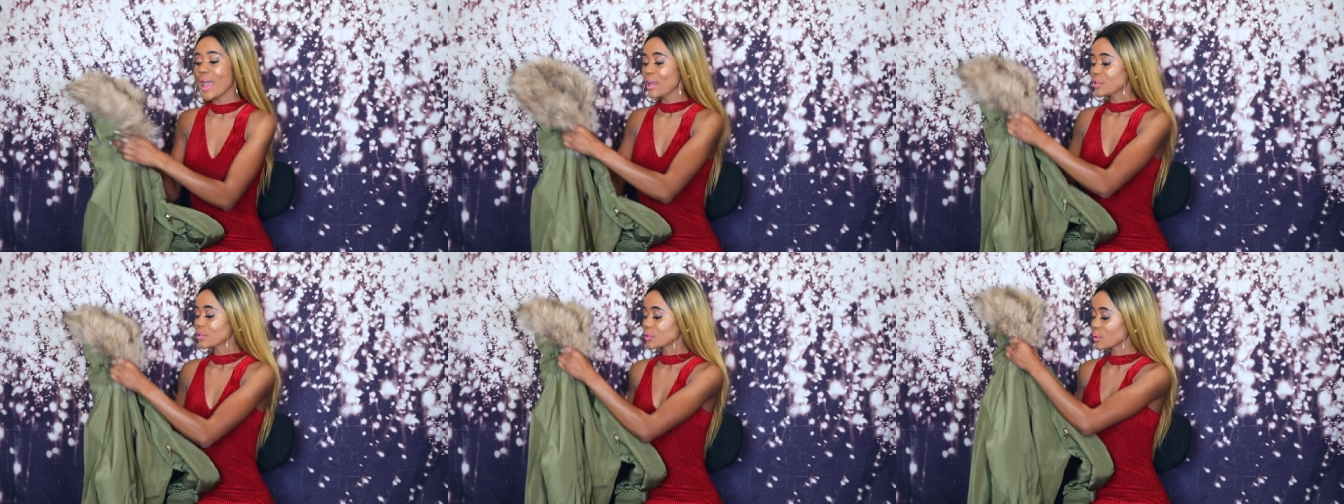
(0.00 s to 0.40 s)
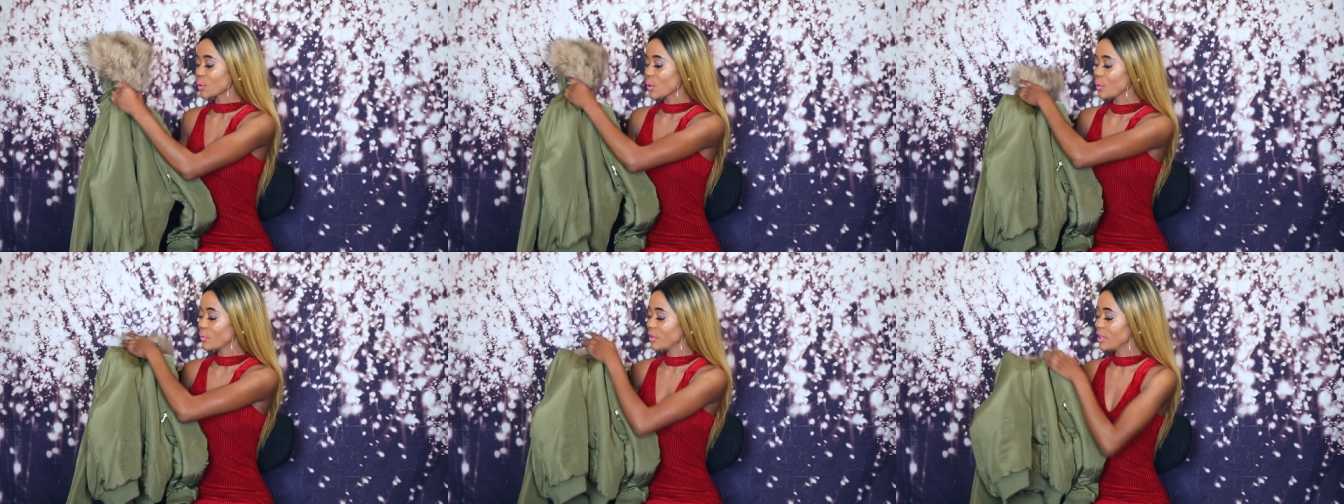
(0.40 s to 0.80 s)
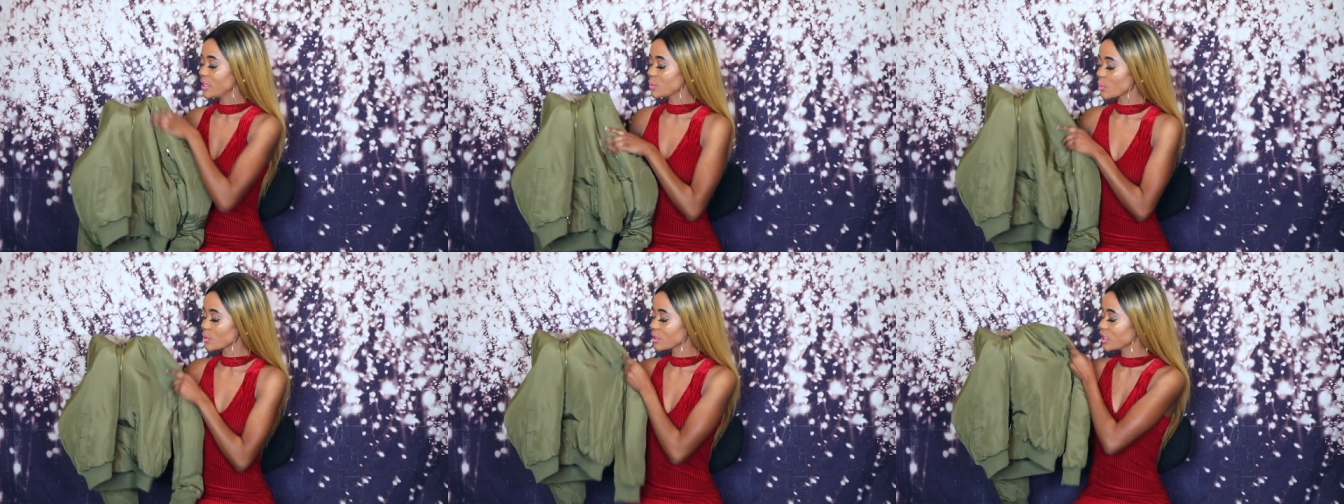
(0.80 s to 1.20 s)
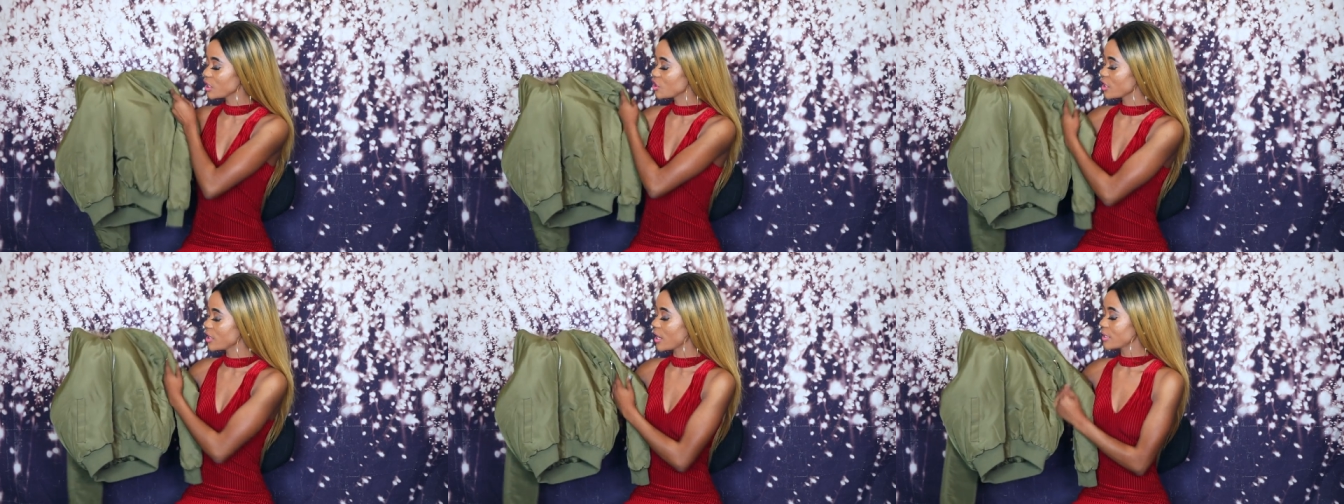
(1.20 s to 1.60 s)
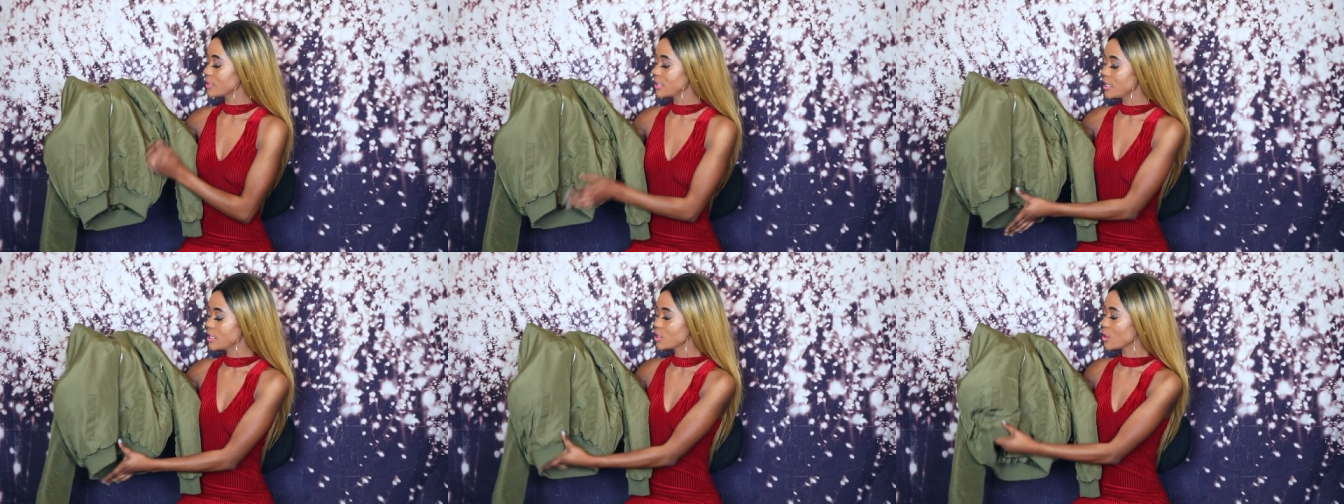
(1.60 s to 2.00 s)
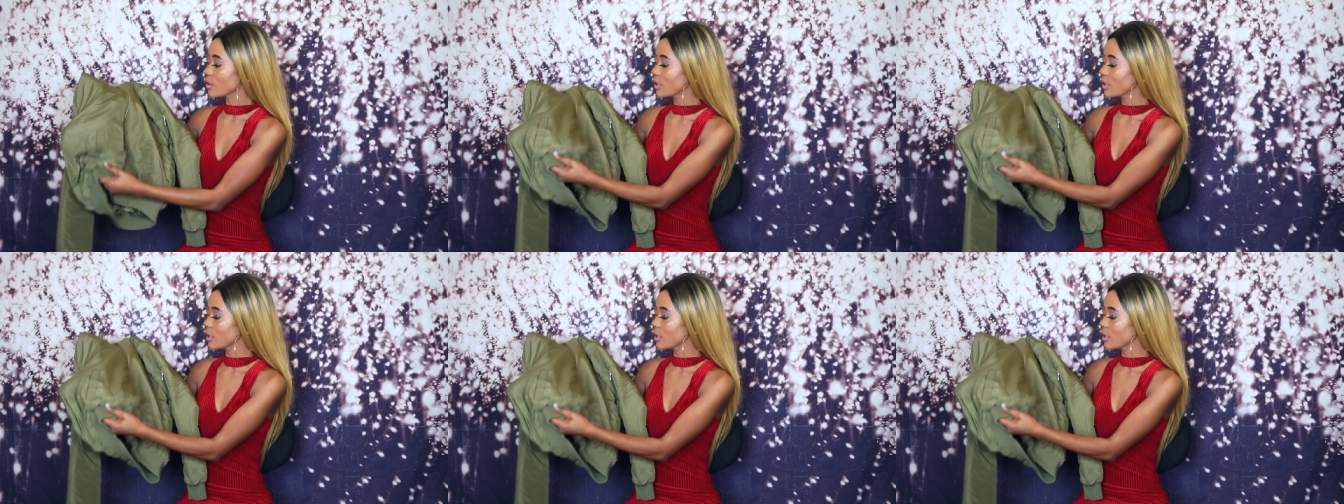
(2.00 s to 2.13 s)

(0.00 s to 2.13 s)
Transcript: So this was legit $19 in